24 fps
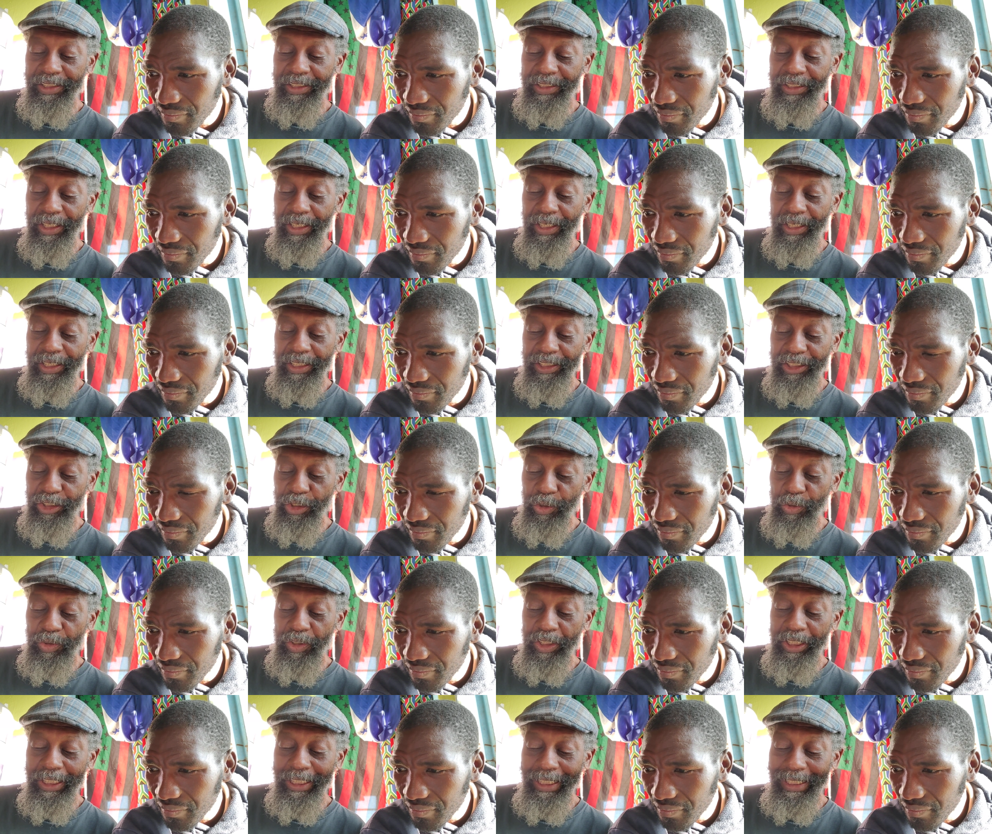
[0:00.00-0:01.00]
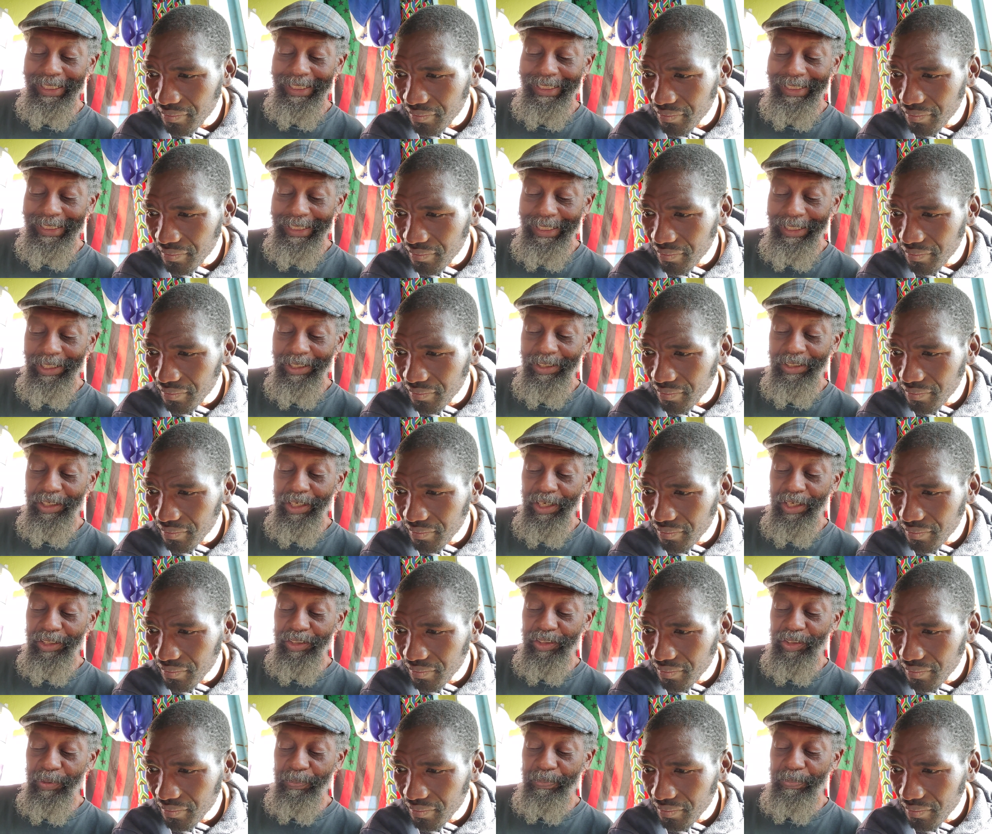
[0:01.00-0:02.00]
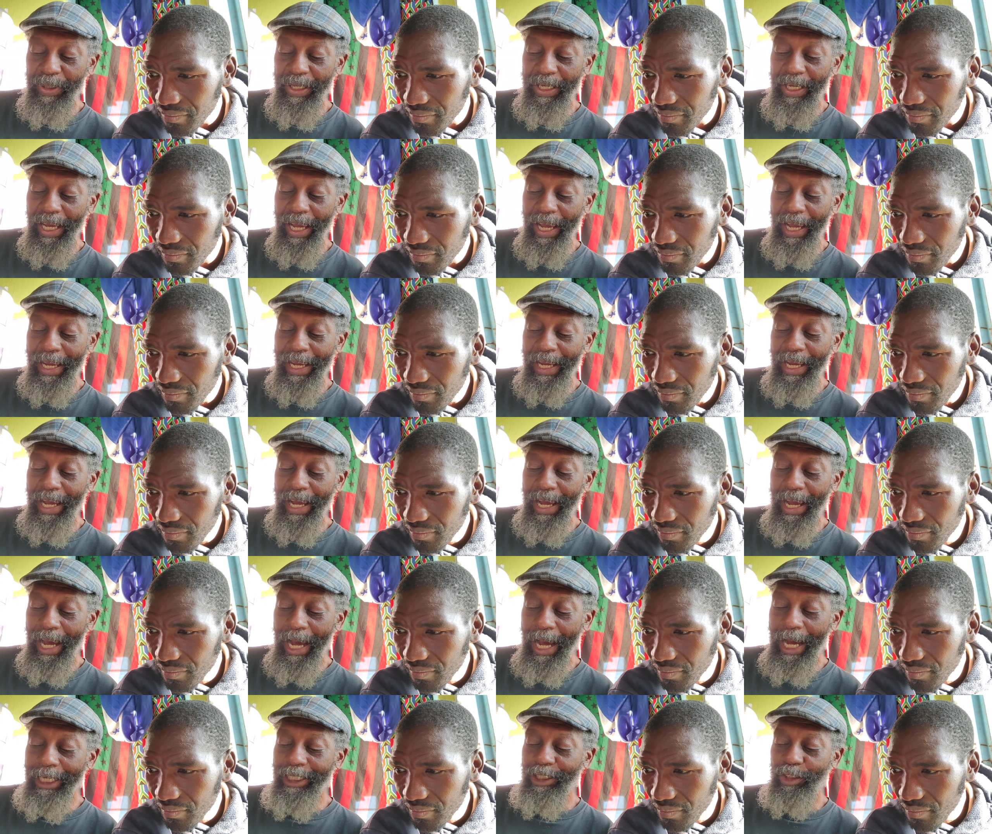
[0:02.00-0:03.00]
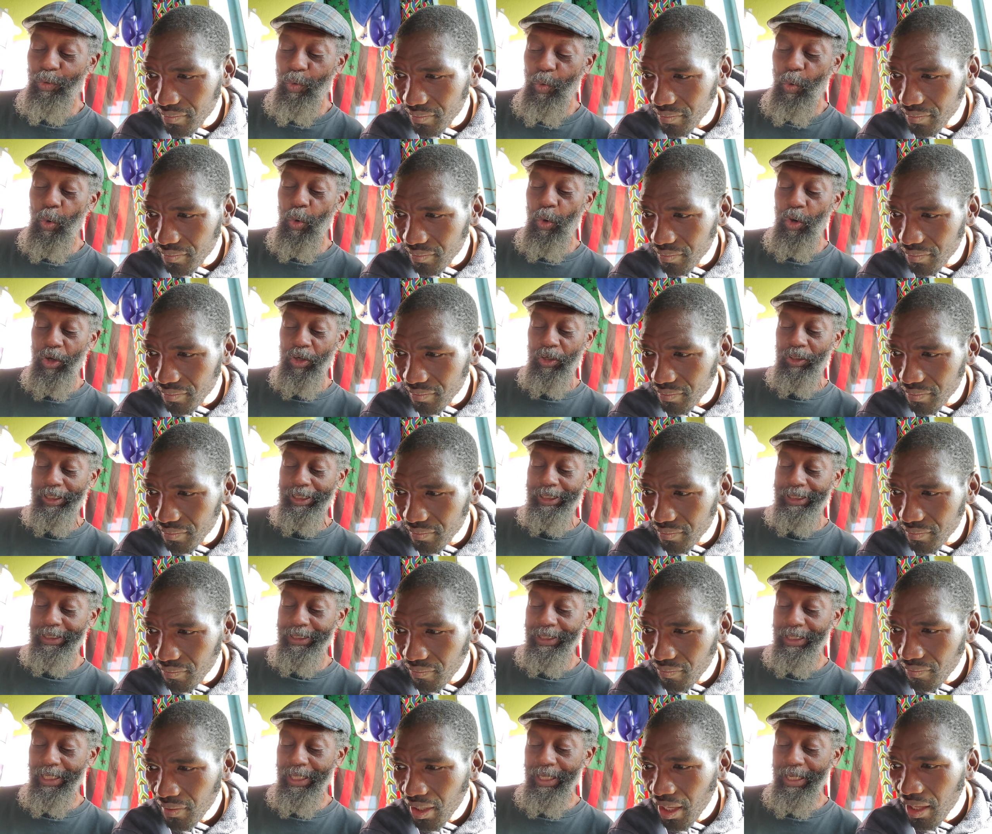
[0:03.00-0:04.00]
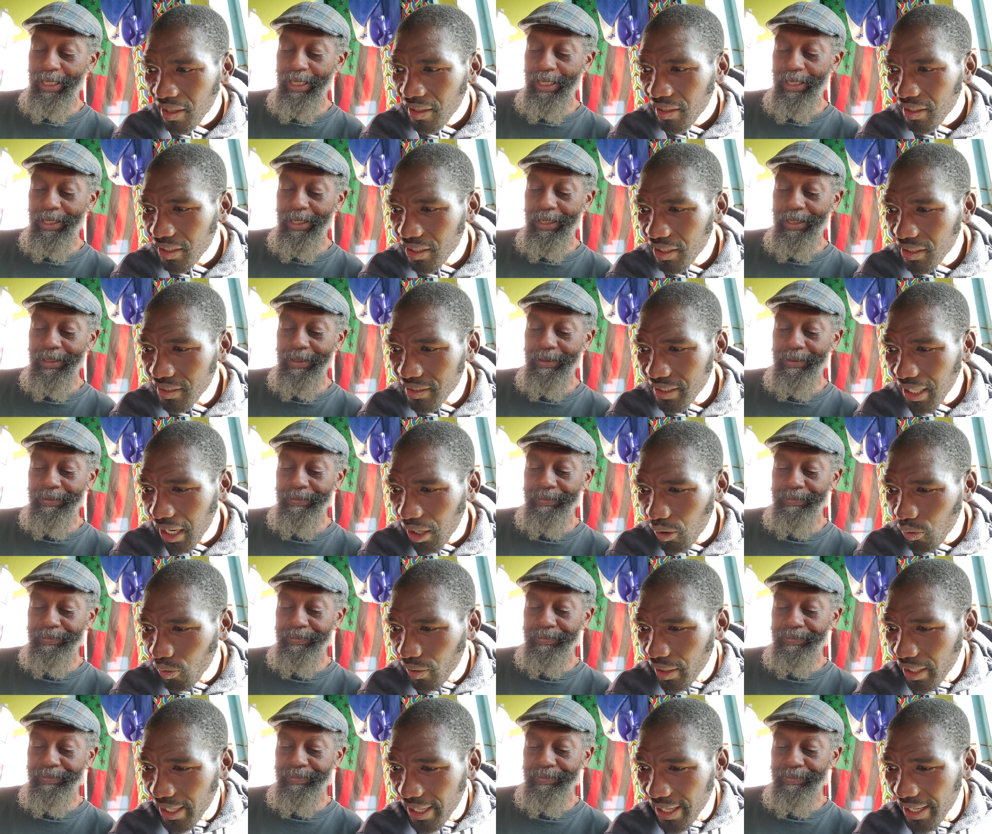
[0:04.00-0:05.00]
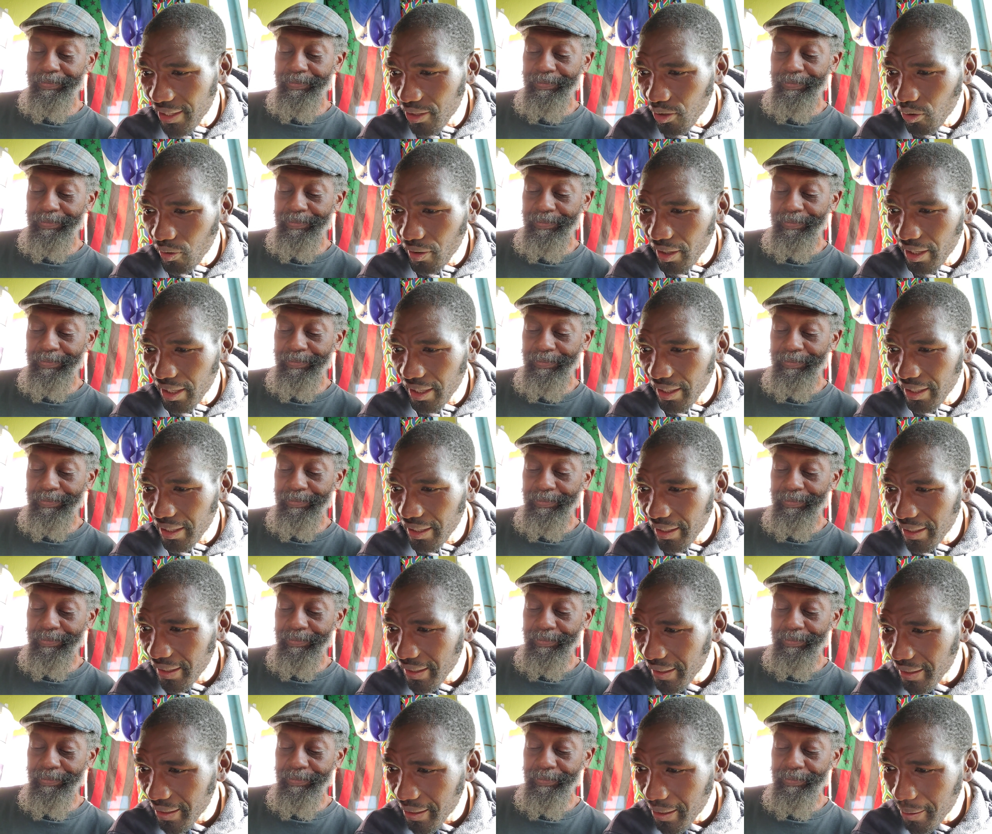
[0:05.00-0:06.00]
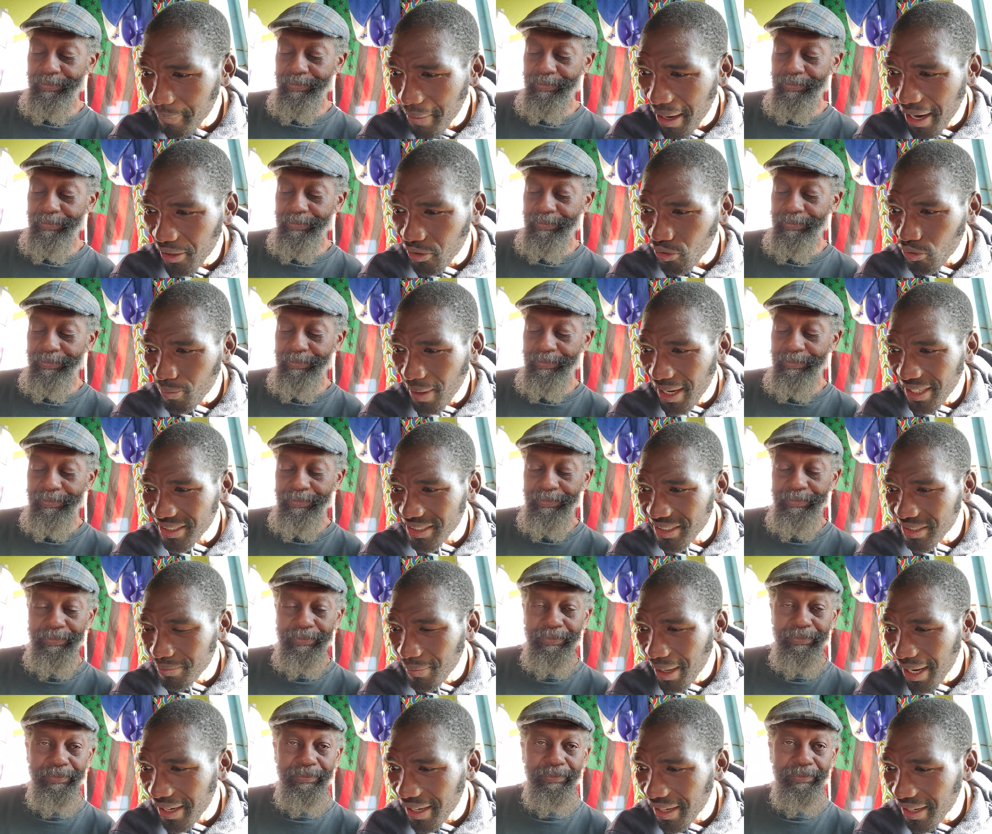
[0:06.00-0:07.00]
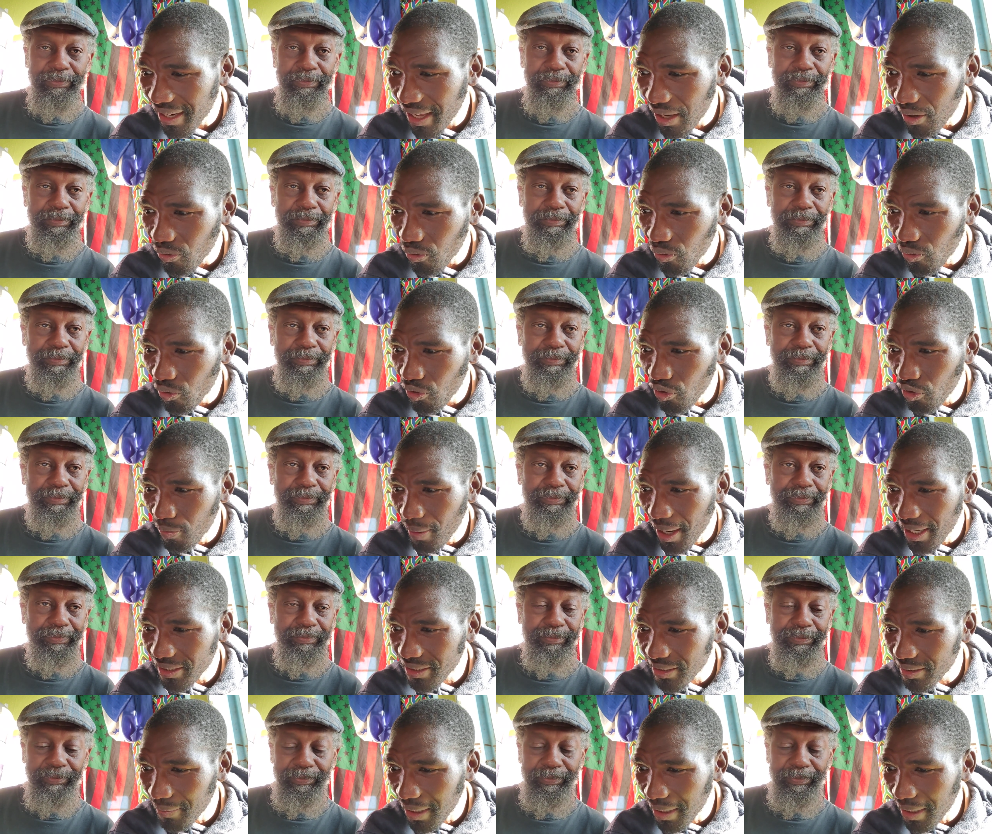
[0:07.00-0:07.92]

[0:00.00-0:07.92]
Speaker 1: uh, is usually considered to be a headquarters indawo
Speaker 2: leyo eh, abantu badibanela kuyo